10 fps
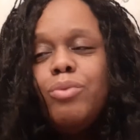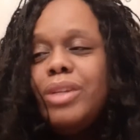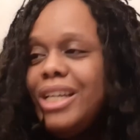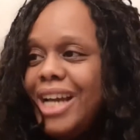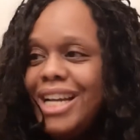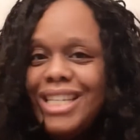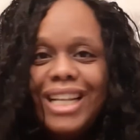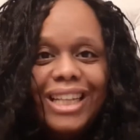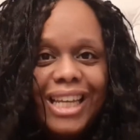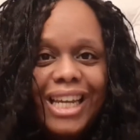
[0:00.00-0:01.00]
really nice and
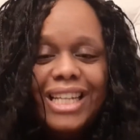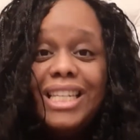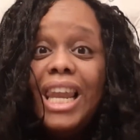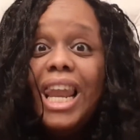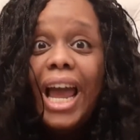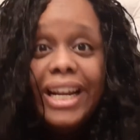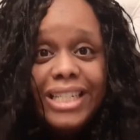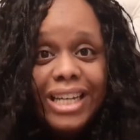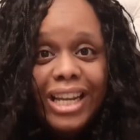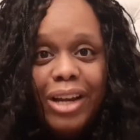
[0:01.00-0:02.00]
clean. It's
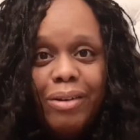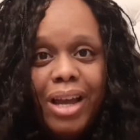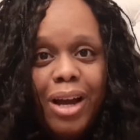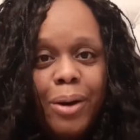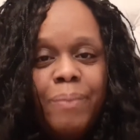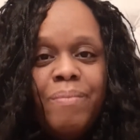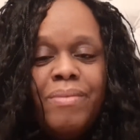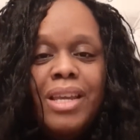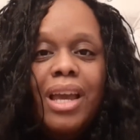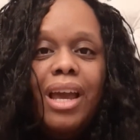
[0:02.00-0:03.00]
light in here now,
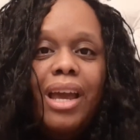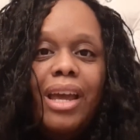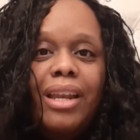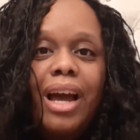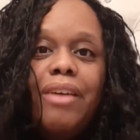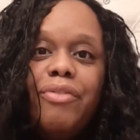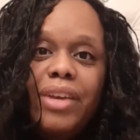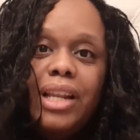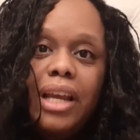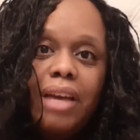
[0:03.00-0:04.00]
and I
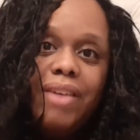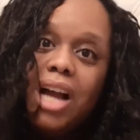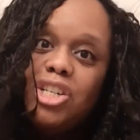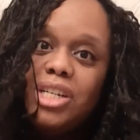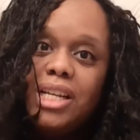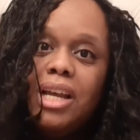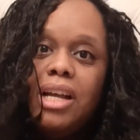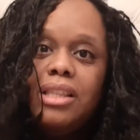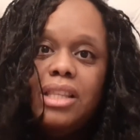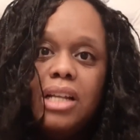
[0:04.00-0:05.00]
feel like I've actually
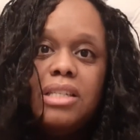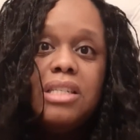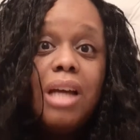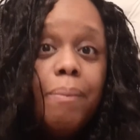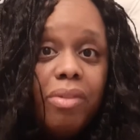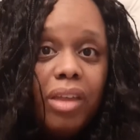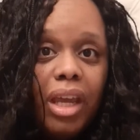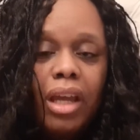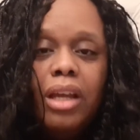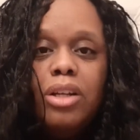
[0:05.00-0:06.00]
done
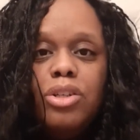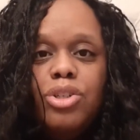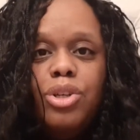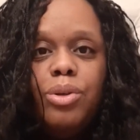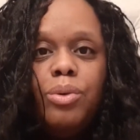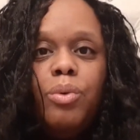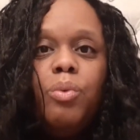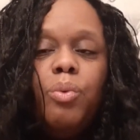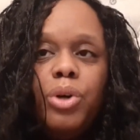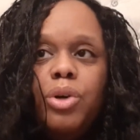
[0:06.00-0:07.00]
something to
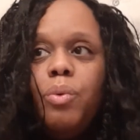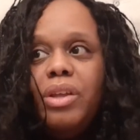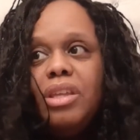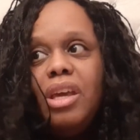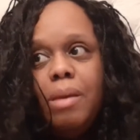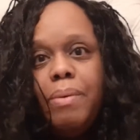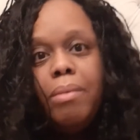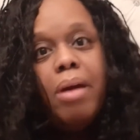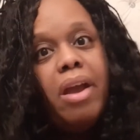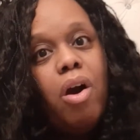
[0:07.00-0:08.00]
work with keeping
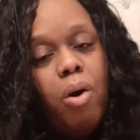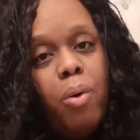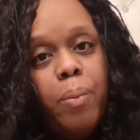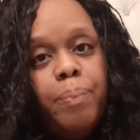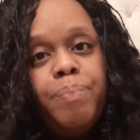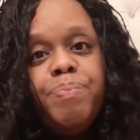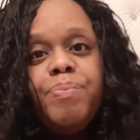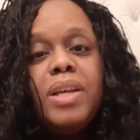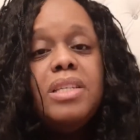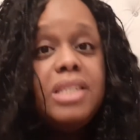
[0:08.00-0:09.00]
my home
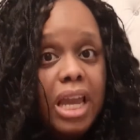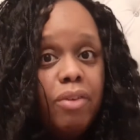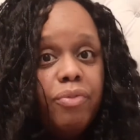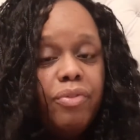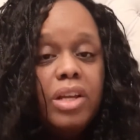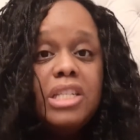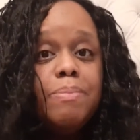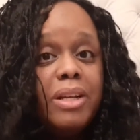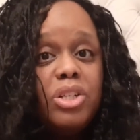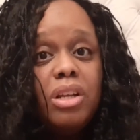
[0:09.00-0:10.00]
safe,
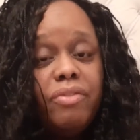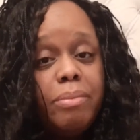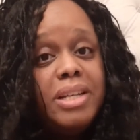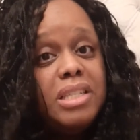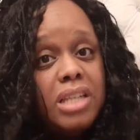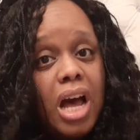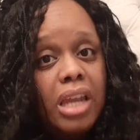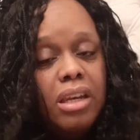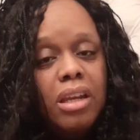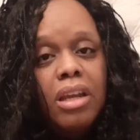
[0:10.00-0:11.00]
especially for my
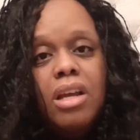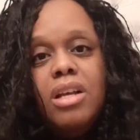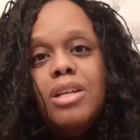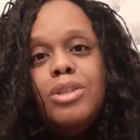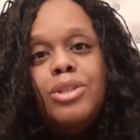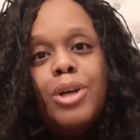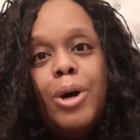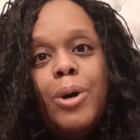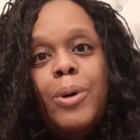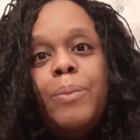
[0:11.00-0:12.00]
son.
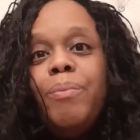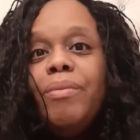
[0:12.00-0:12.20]
So,